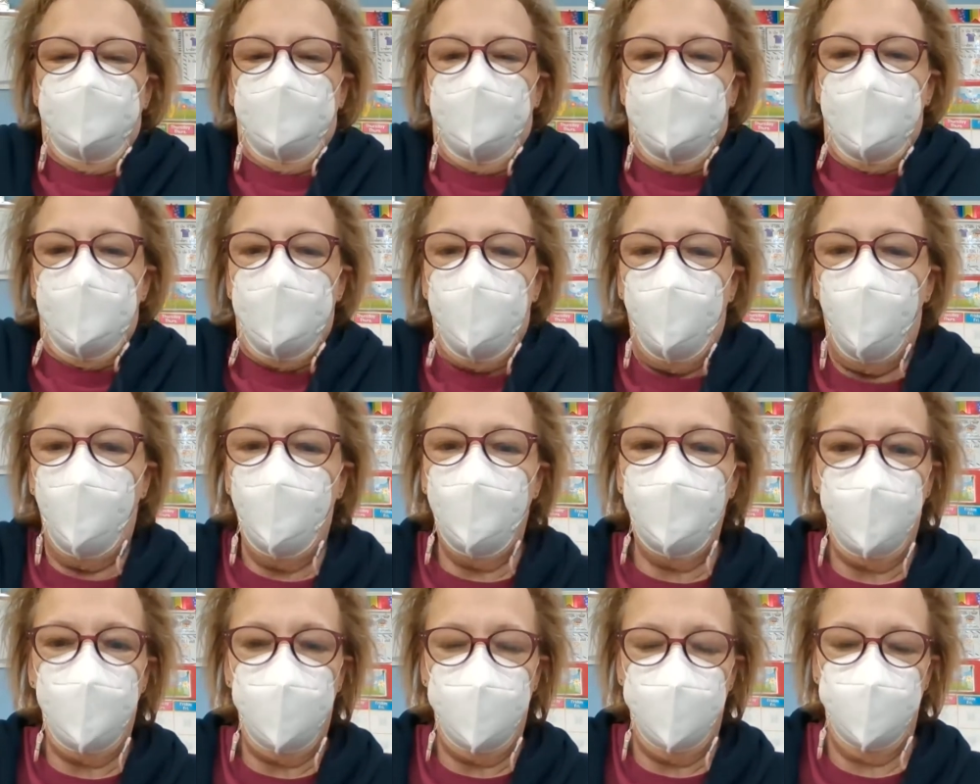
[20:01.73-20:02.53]
I hope
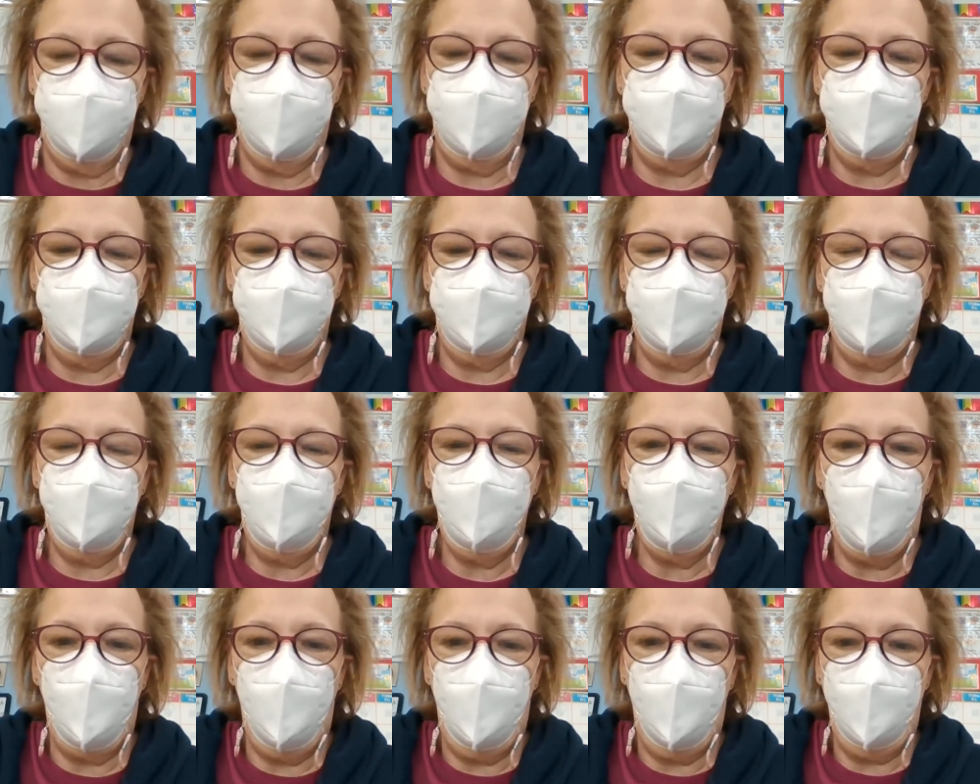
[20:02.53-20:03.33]

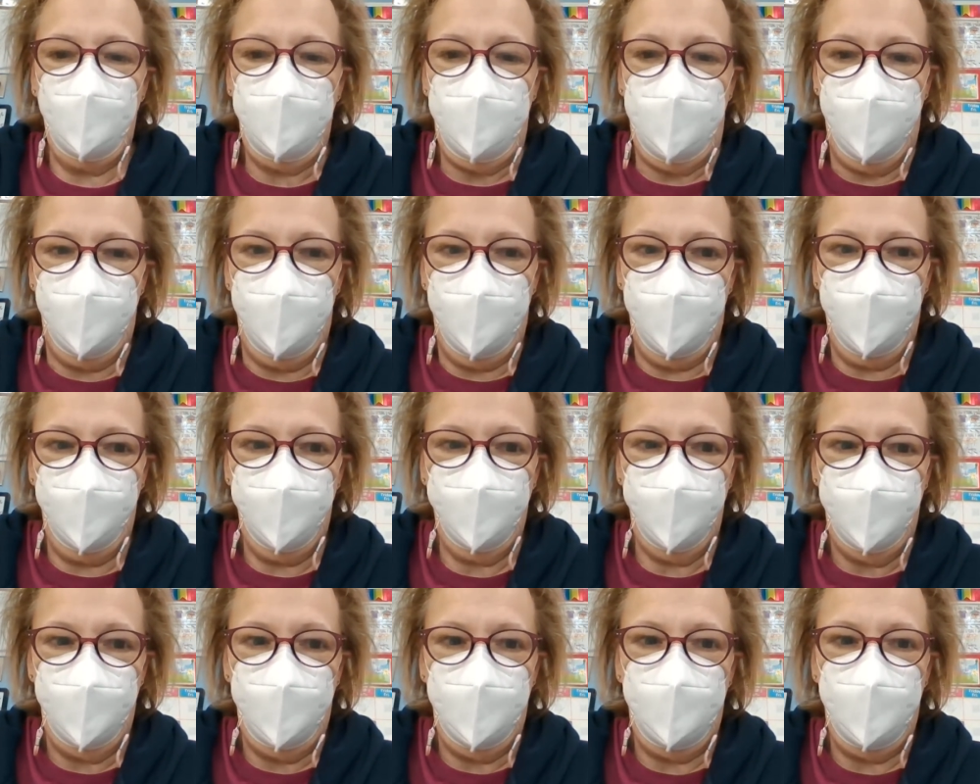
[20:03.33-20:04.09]
you all have